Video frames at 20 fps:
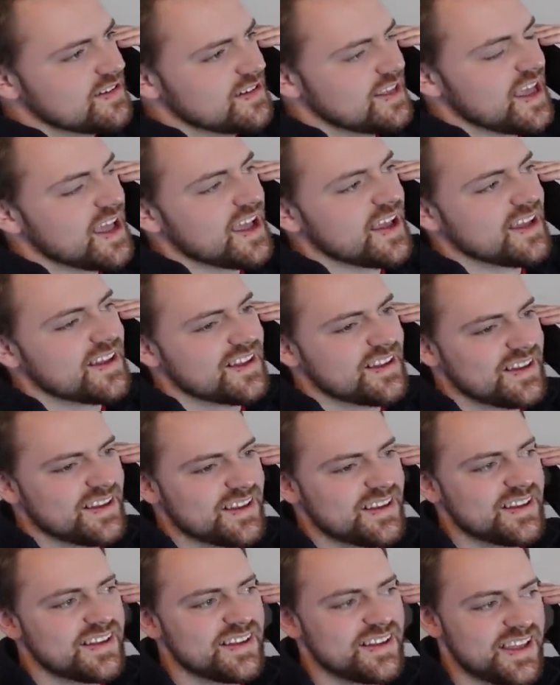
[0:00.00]
Yeah,
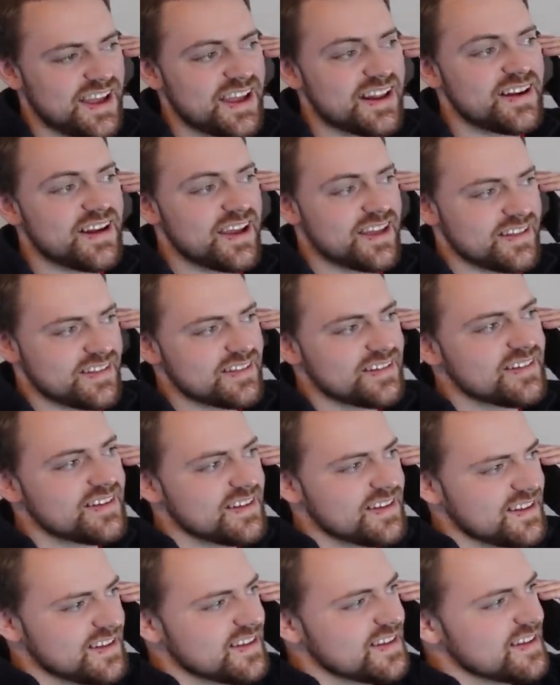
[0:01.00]
yeah,
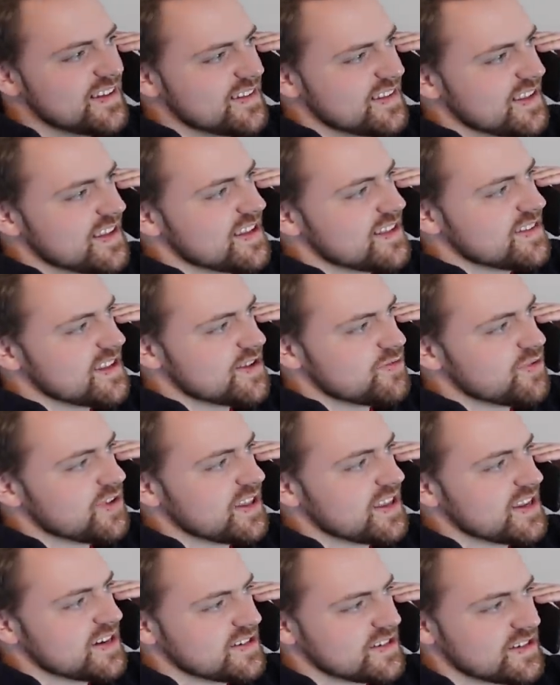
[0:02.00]
nah. They're, they're
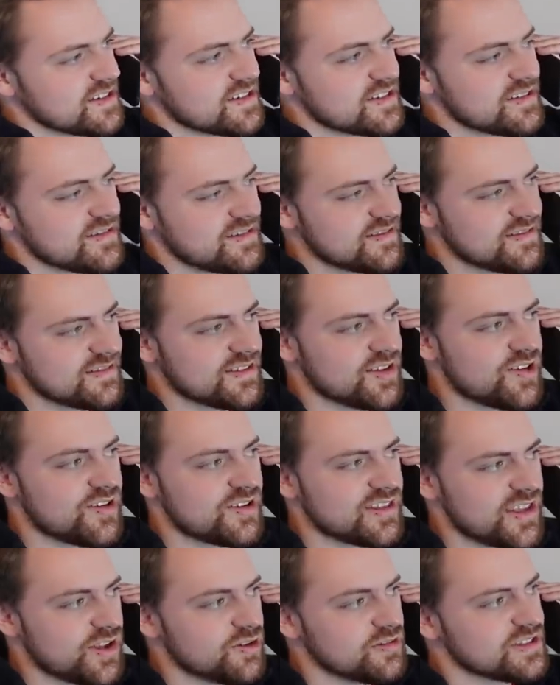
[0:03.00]
really into, you
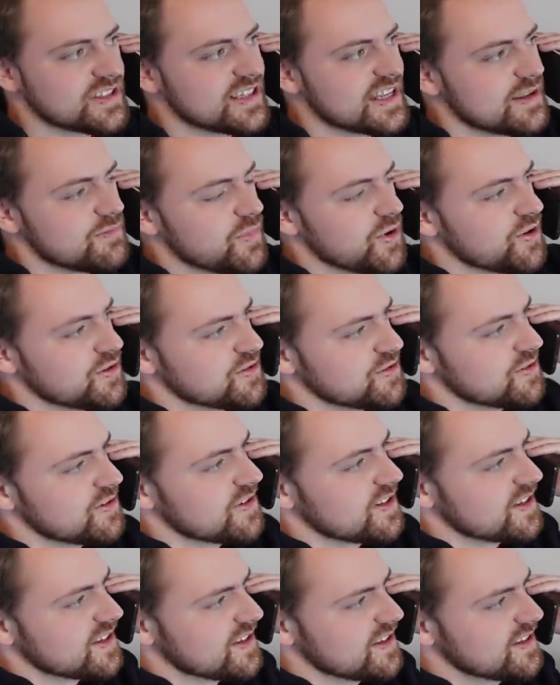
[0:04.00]
know, the old sleep mode sort of
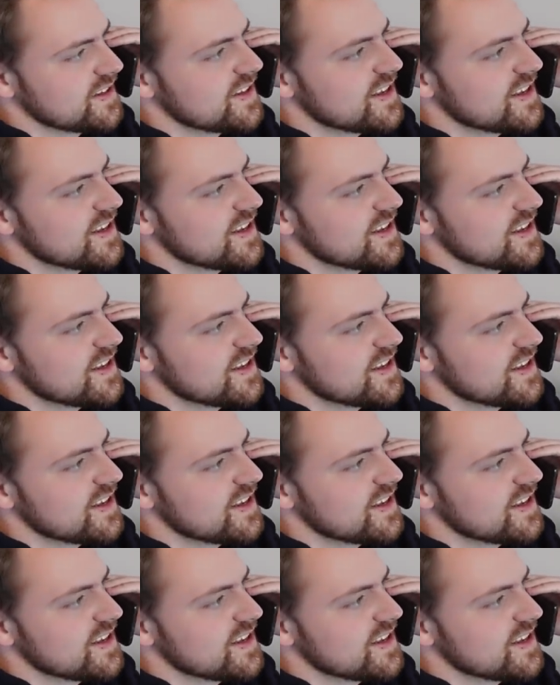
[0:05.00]
thing.